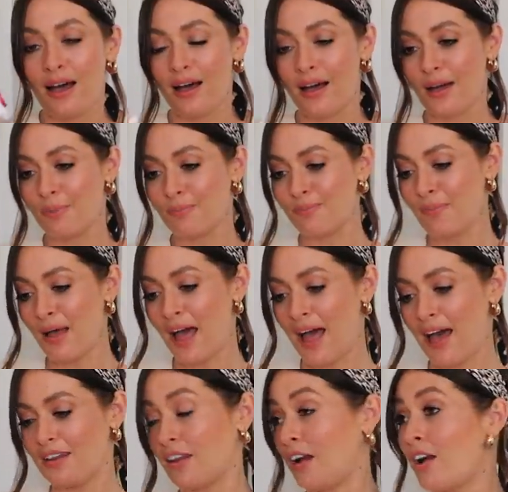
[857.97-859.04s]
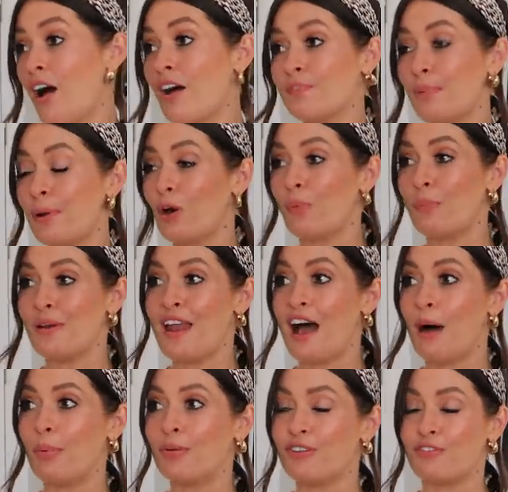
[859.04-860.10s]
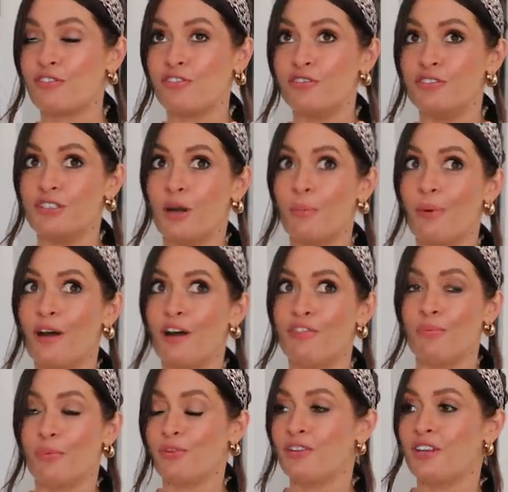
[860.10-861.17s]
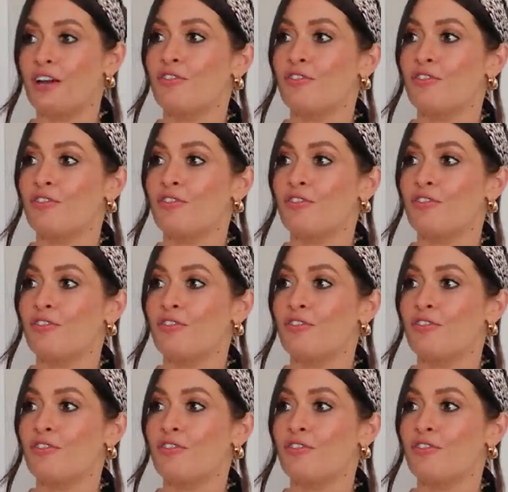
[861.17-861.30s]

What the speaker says: And I can't put it on me now because I've already got perfume on today.